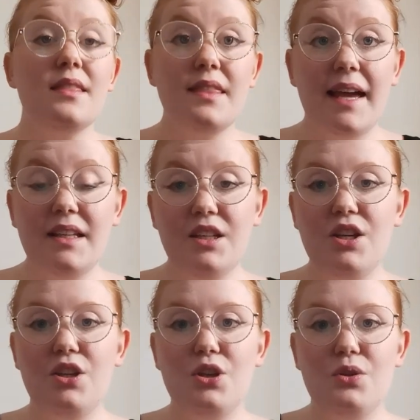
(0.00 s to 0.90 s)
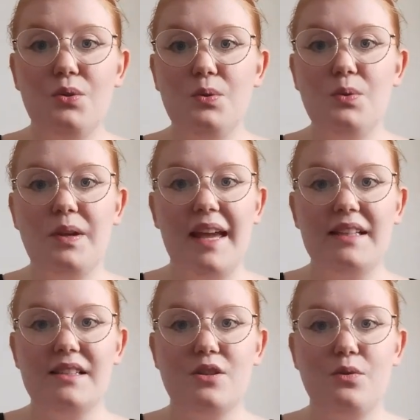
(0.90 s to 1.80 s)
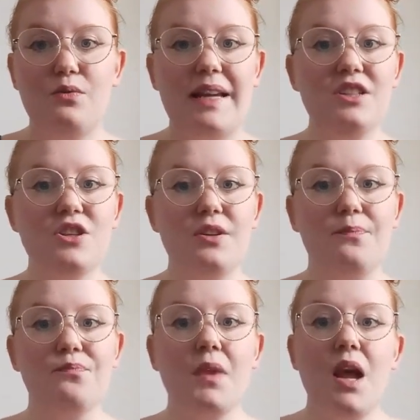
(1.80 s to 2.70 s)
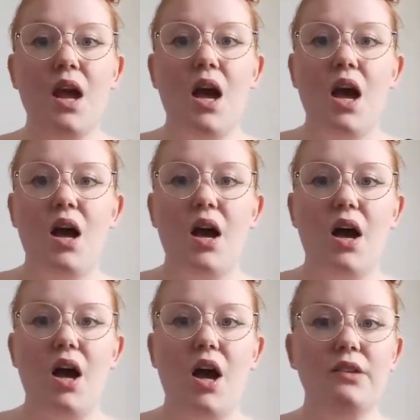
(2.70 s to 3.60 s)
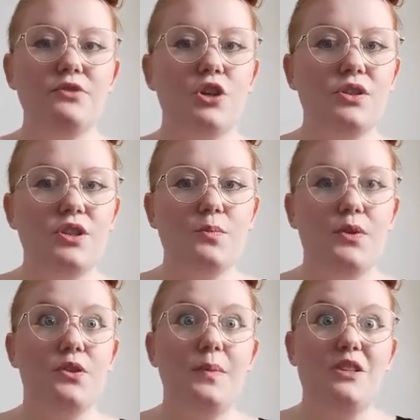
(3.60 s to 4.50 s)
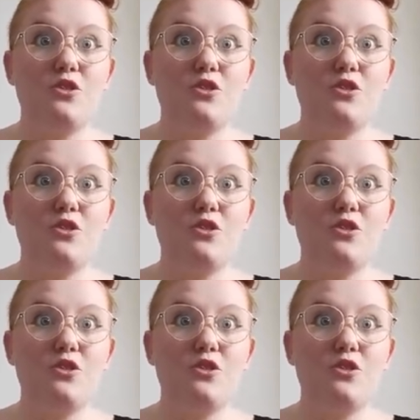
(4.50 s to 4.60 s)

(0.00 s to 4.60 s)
Then you get to arrange them. I've chosen to put them